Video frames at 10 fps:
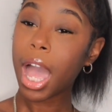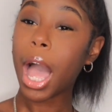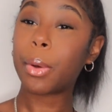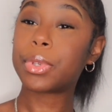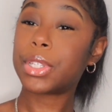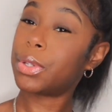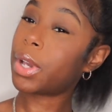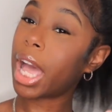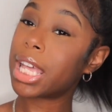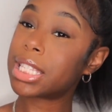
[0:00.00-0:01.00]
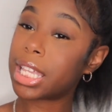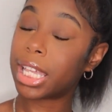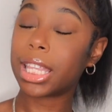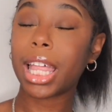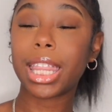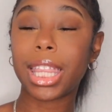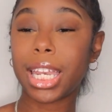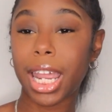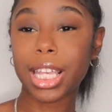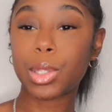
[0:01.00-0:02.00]
I will see you guys in the
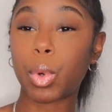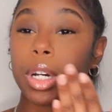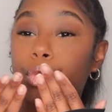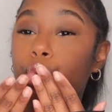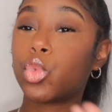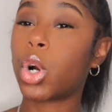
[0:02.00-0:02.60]
next one.